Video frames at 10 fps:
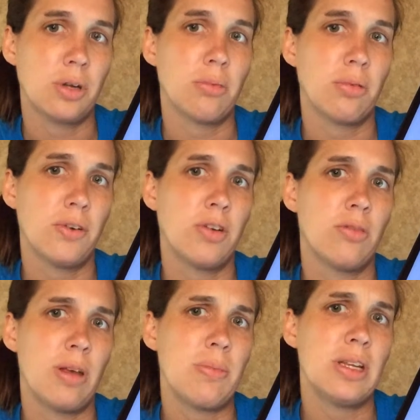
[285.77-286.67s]
a
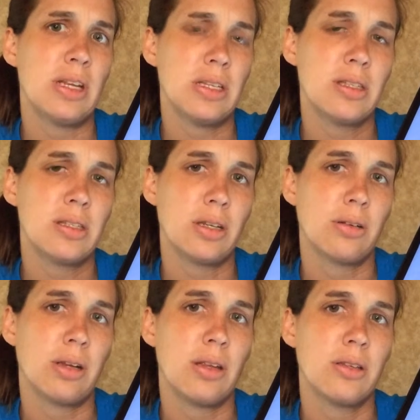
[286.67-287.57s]
referral may be
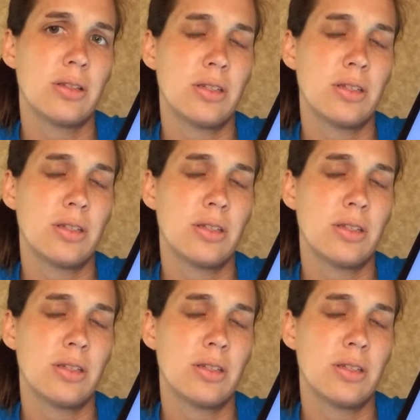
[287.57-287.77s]
necessary